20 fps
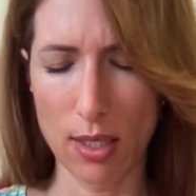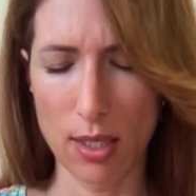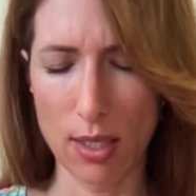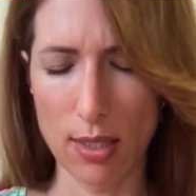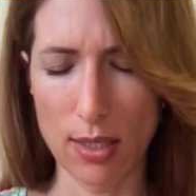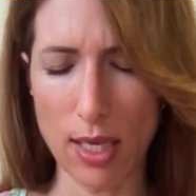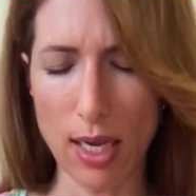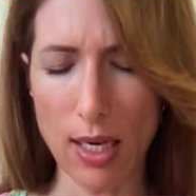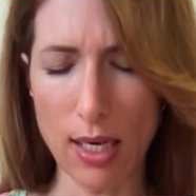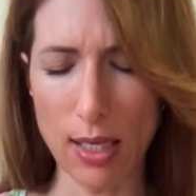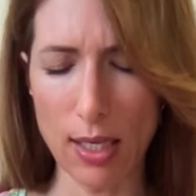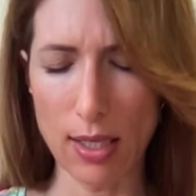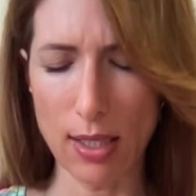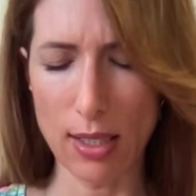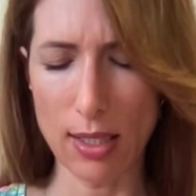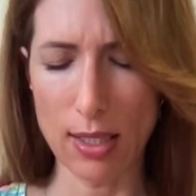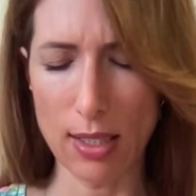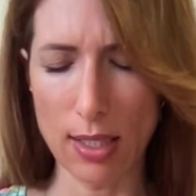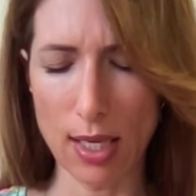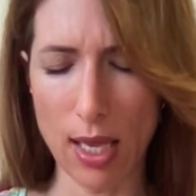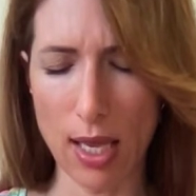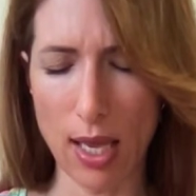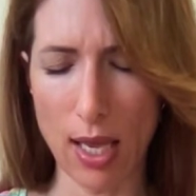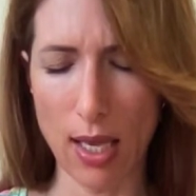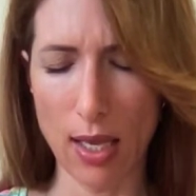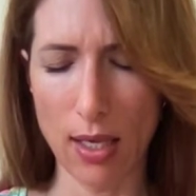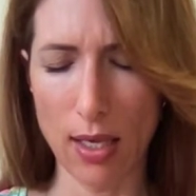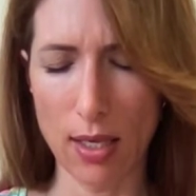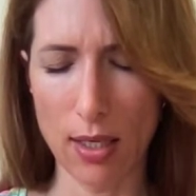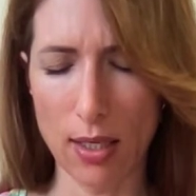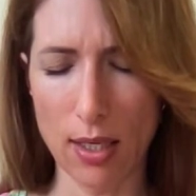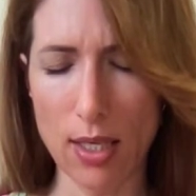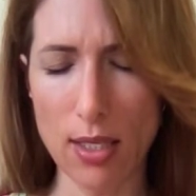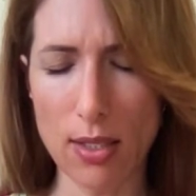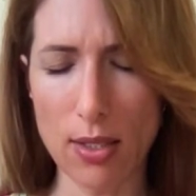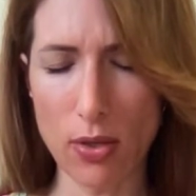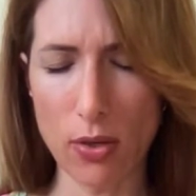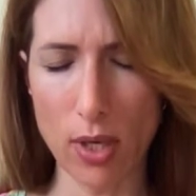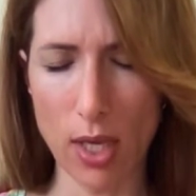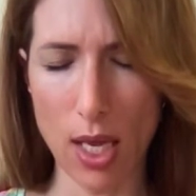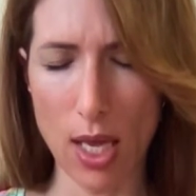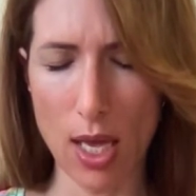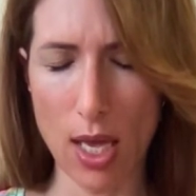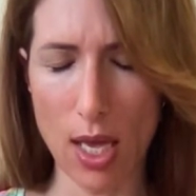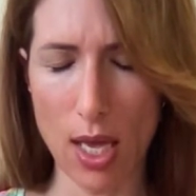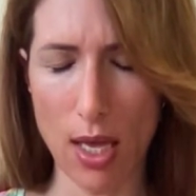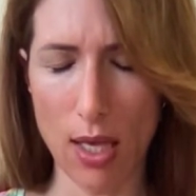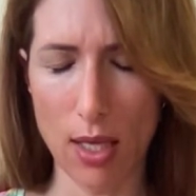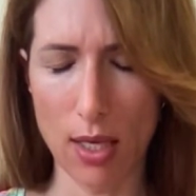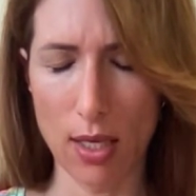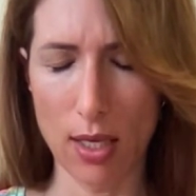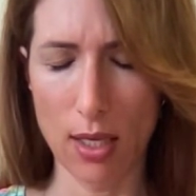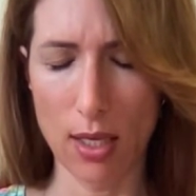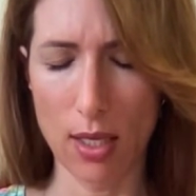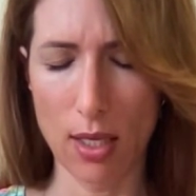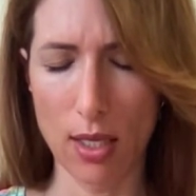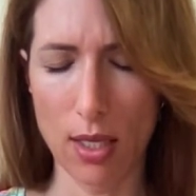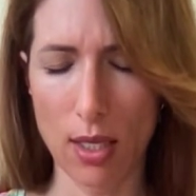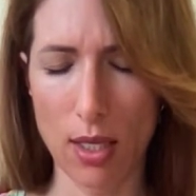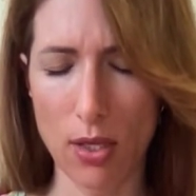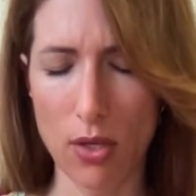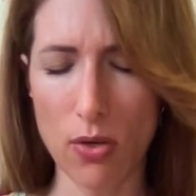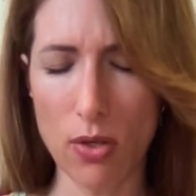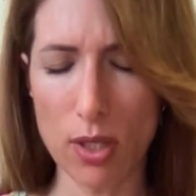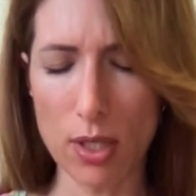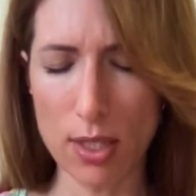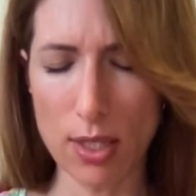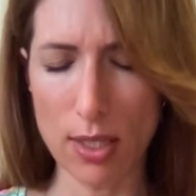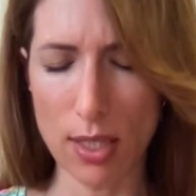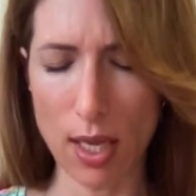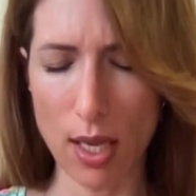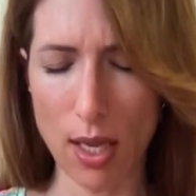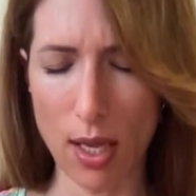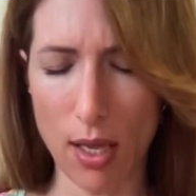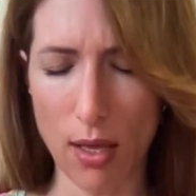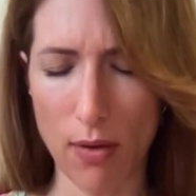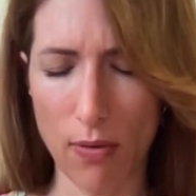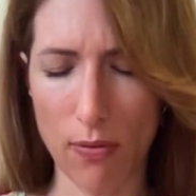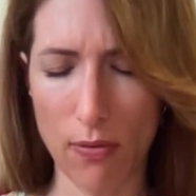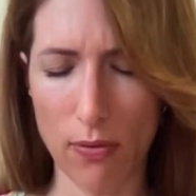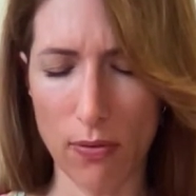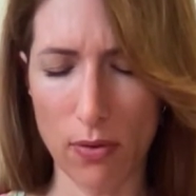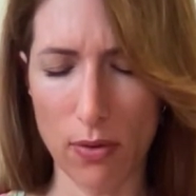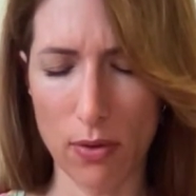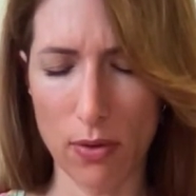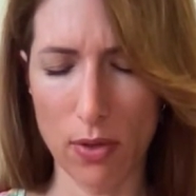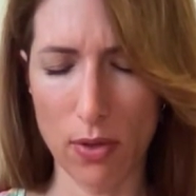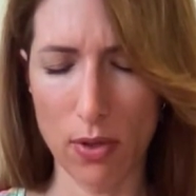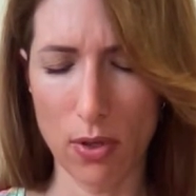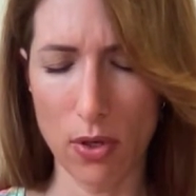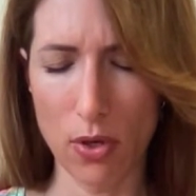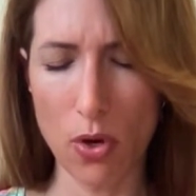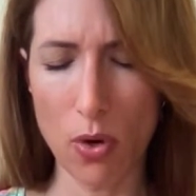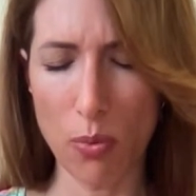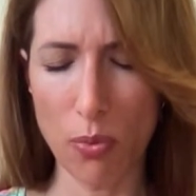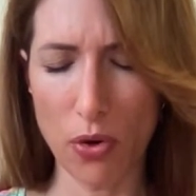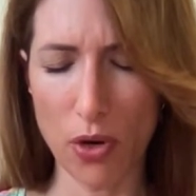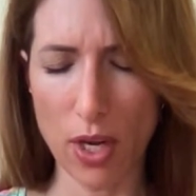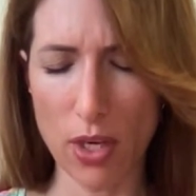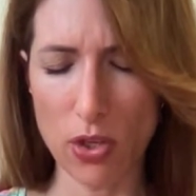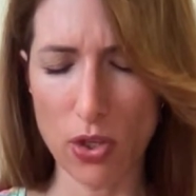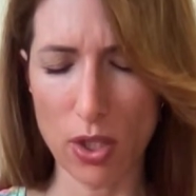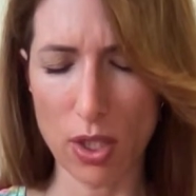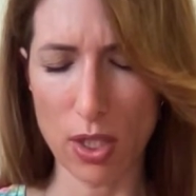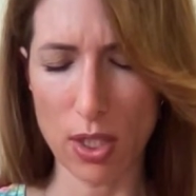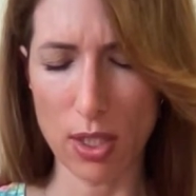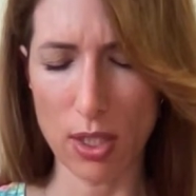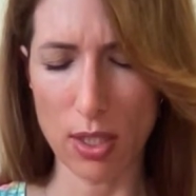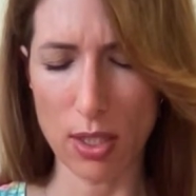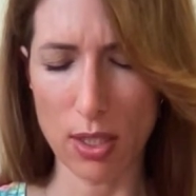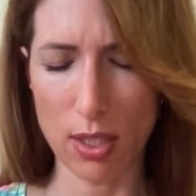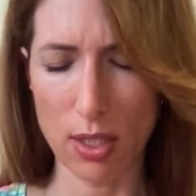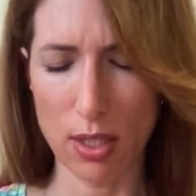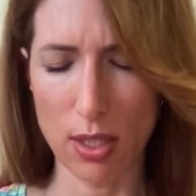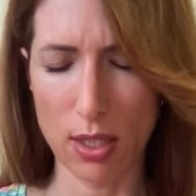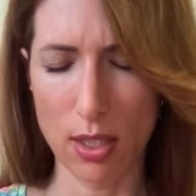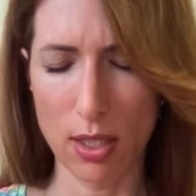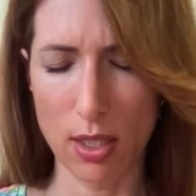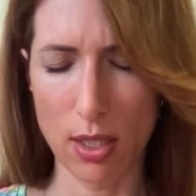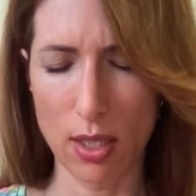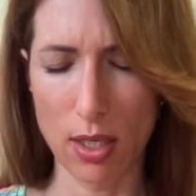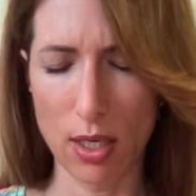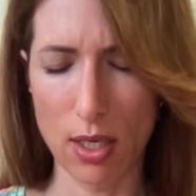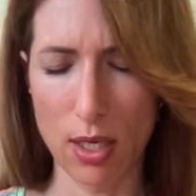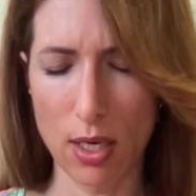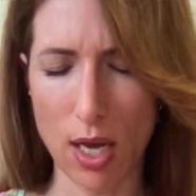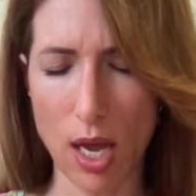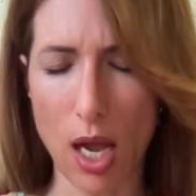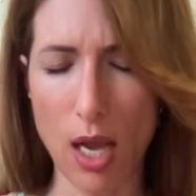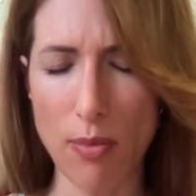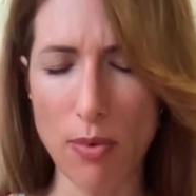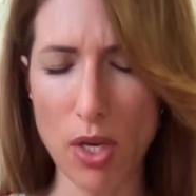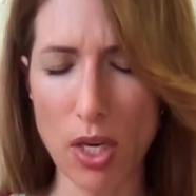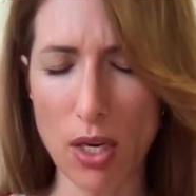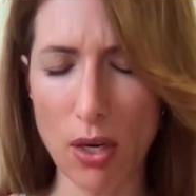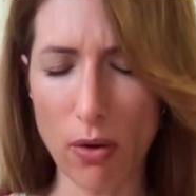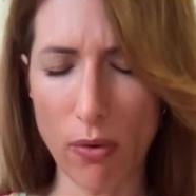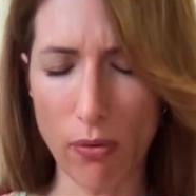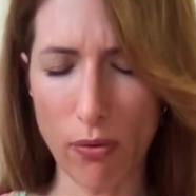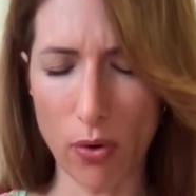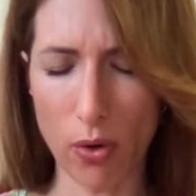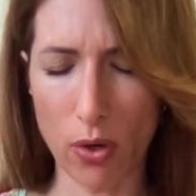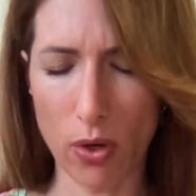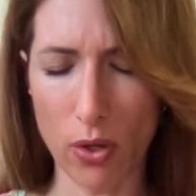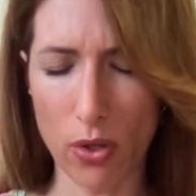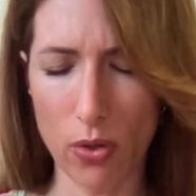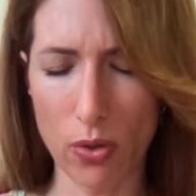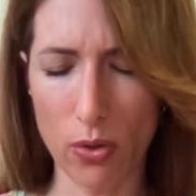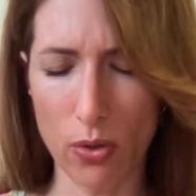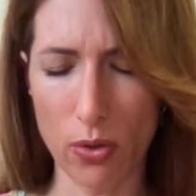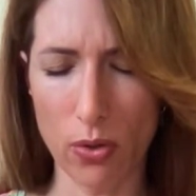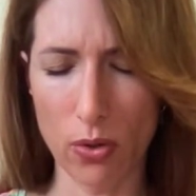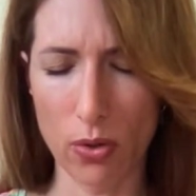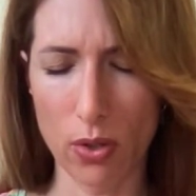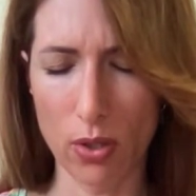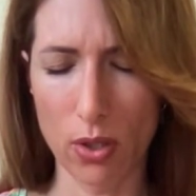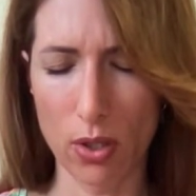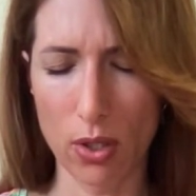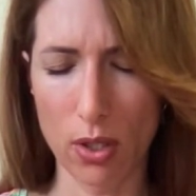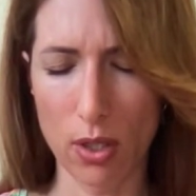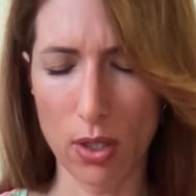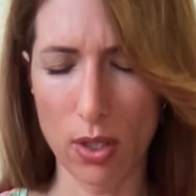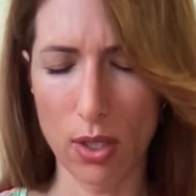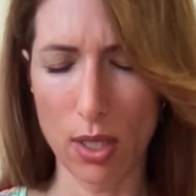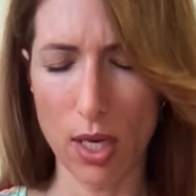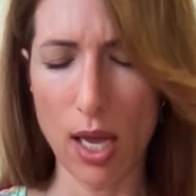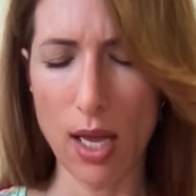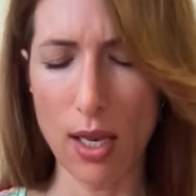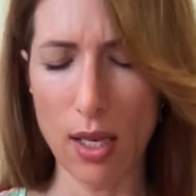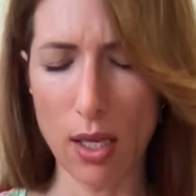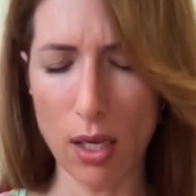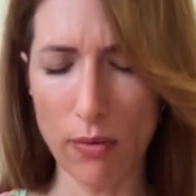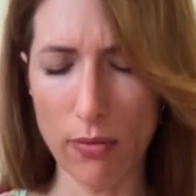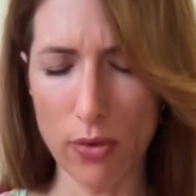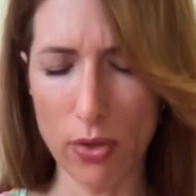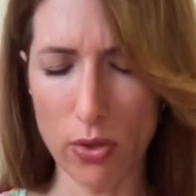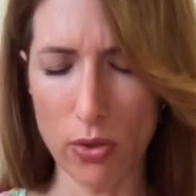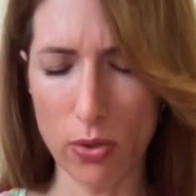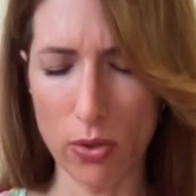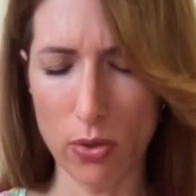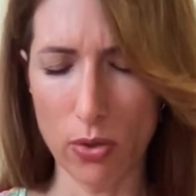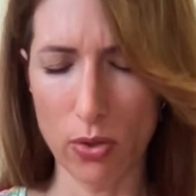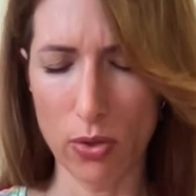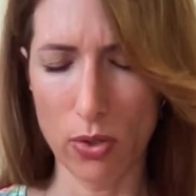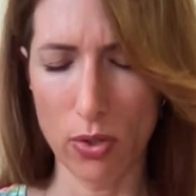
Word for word: Silently say, It's okay. You're safe. You're precious. I'm here for you. I love you.